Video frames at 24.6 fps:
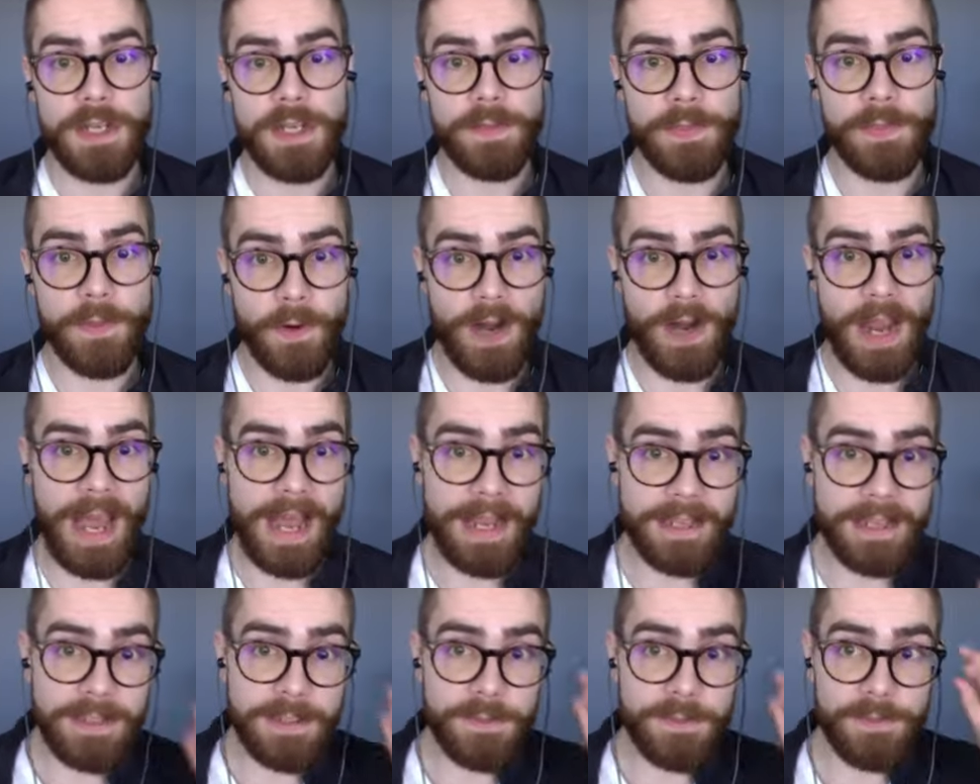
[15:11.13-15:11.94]
They're
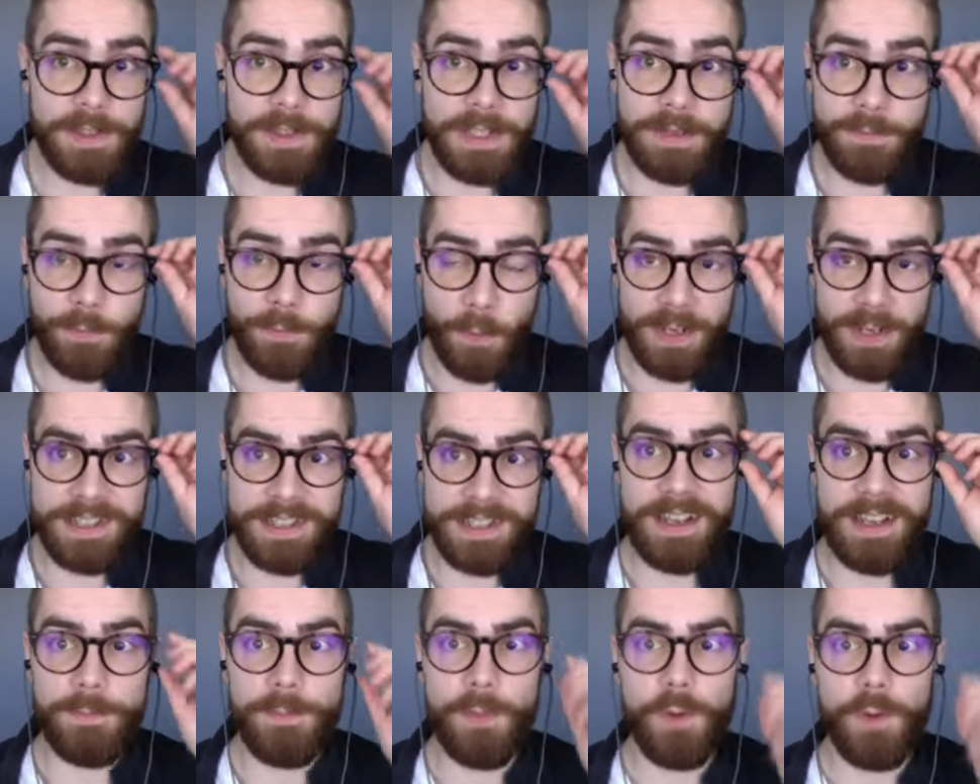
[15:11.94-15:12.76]
actively, for
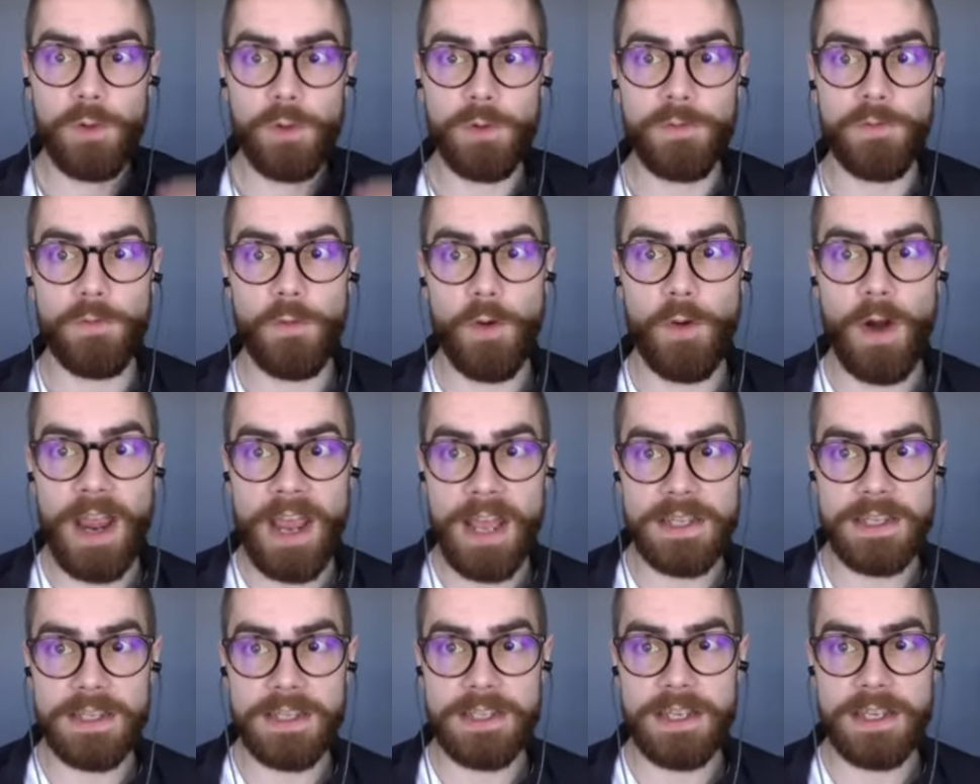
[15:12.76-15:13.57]
example,
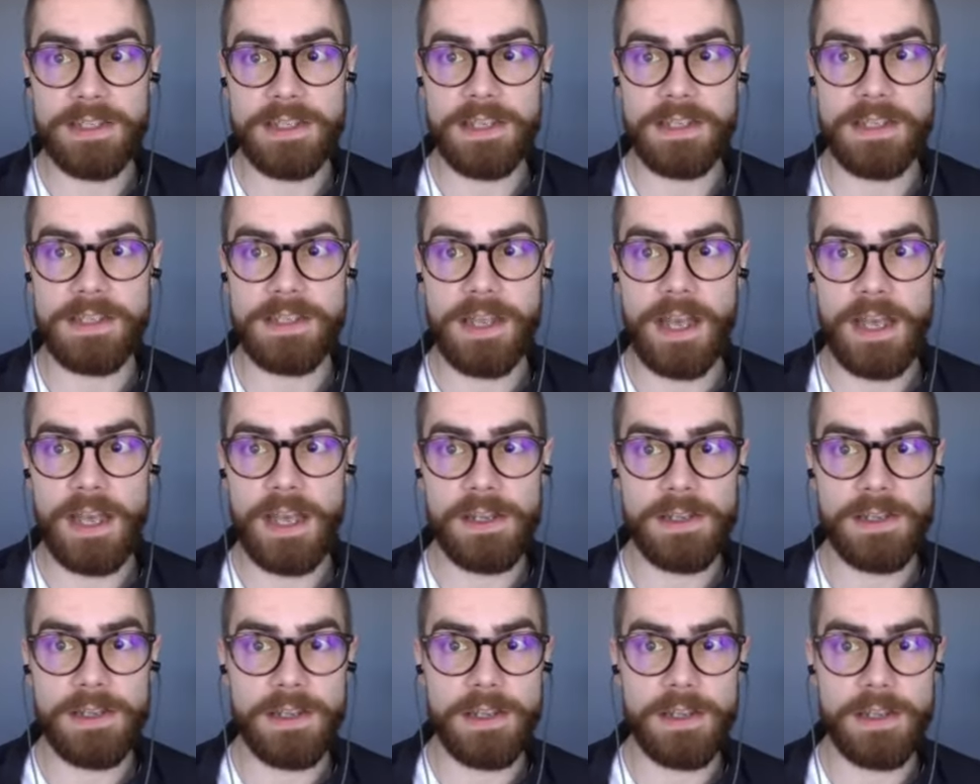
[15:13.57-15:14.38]
France has
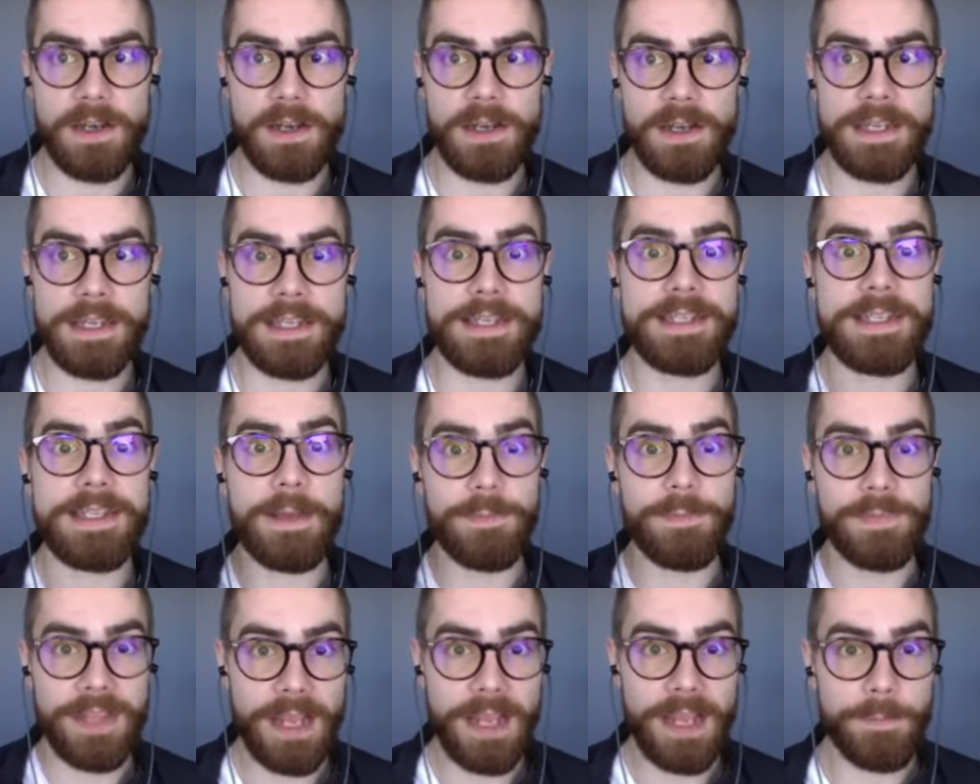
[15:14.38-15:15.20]
decided in
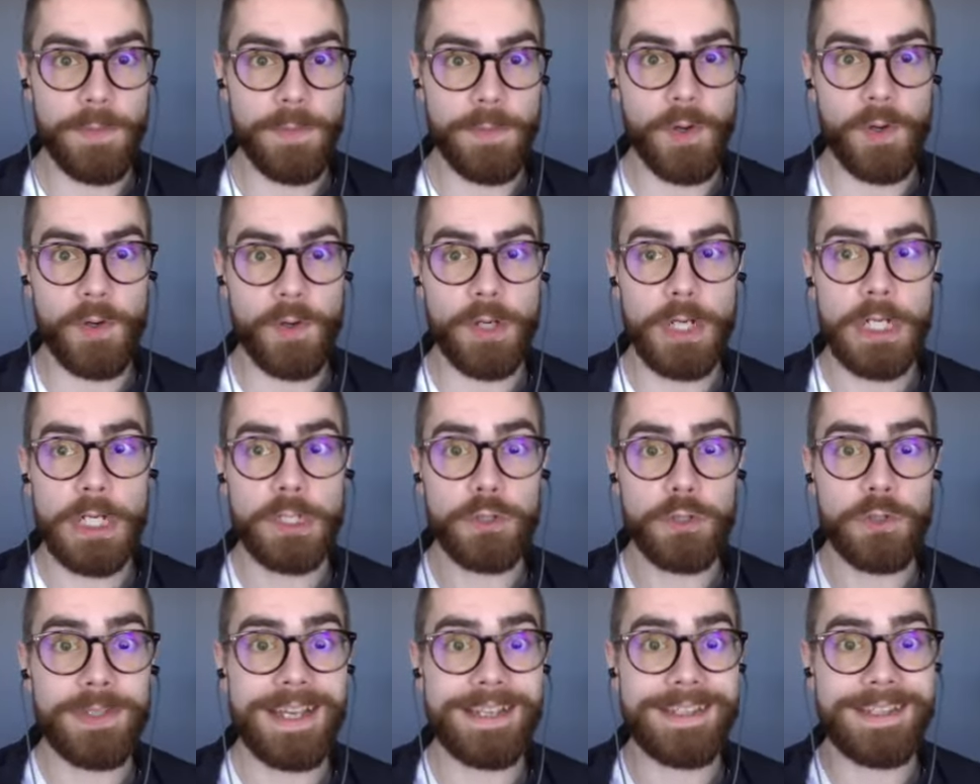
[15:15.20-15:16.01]
September
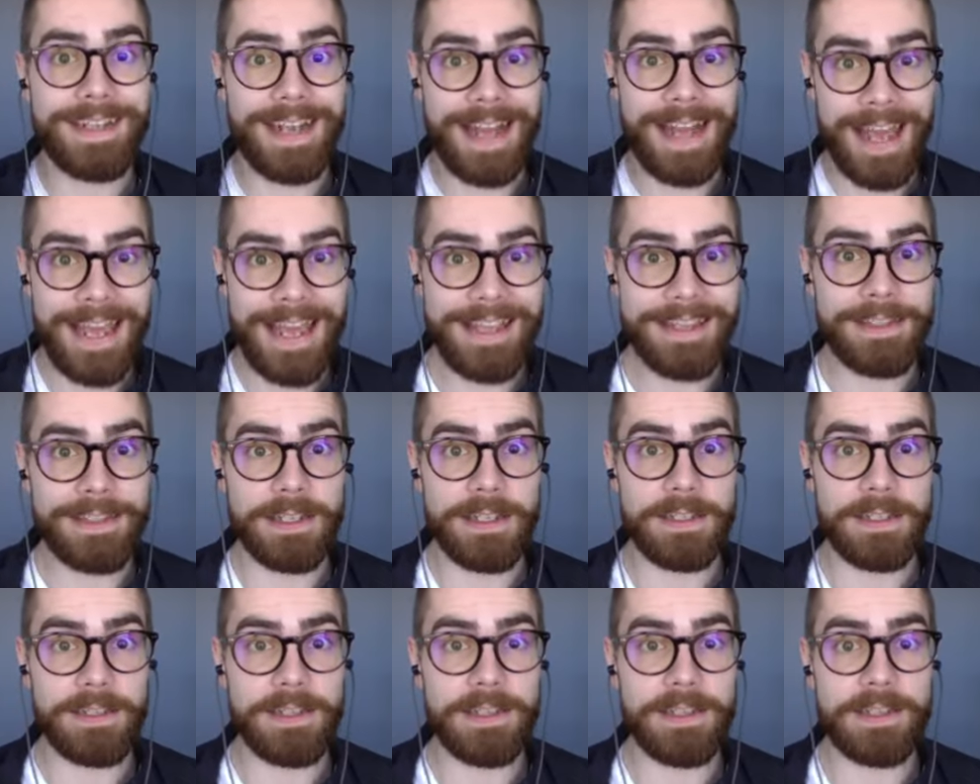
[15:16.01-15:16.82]

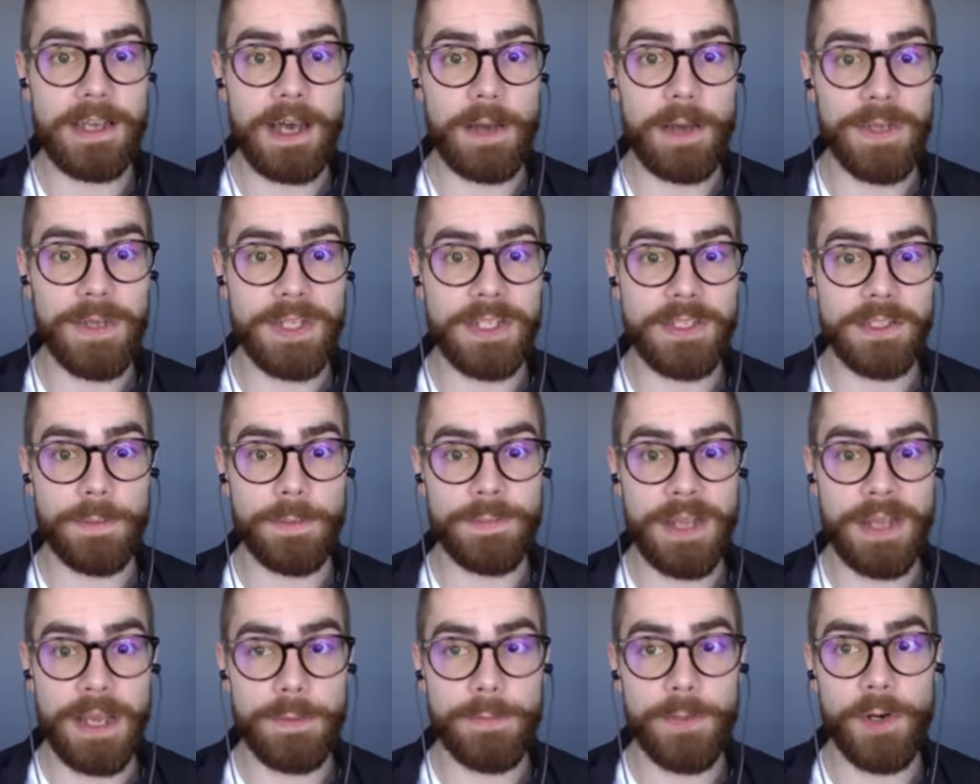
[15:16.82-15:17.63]
2018, this coming
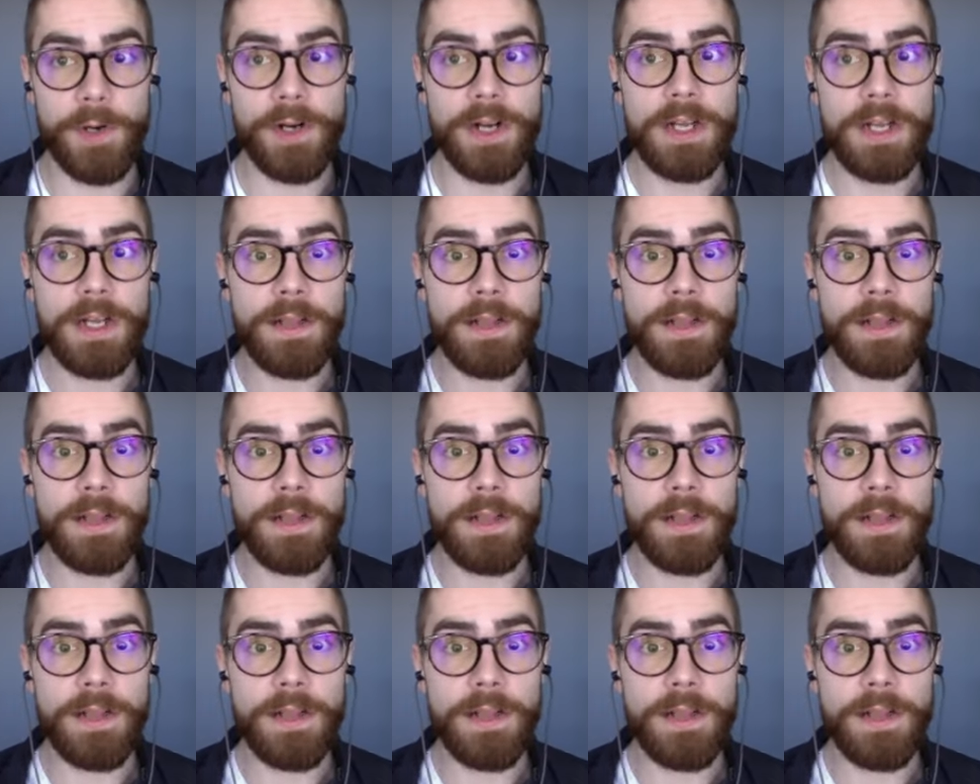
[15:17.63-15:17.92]
September,